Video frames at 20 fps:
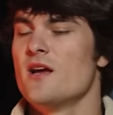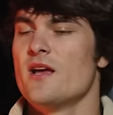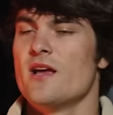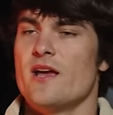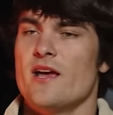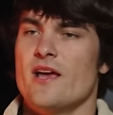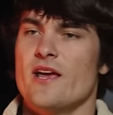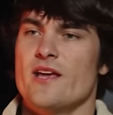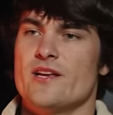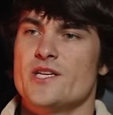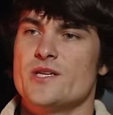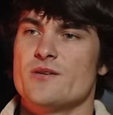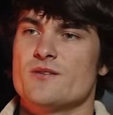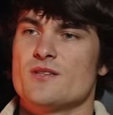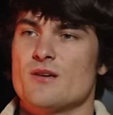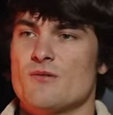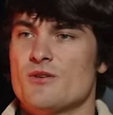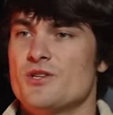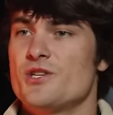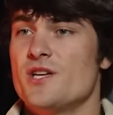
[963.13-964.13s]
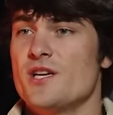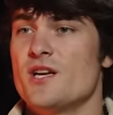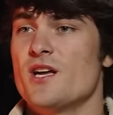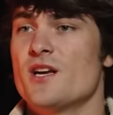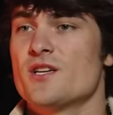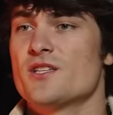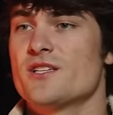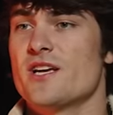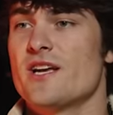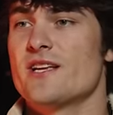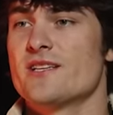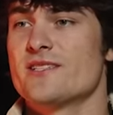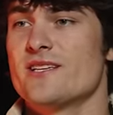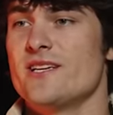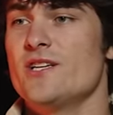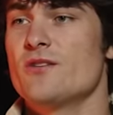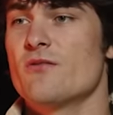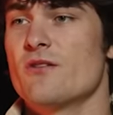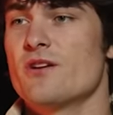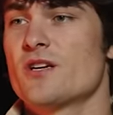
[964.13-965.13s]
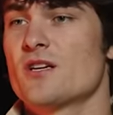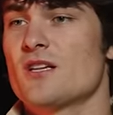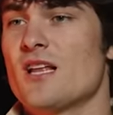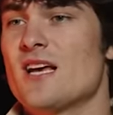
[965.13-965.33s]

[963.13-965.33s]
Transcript: Yeah. And she was like, "What you need to understand is each one of your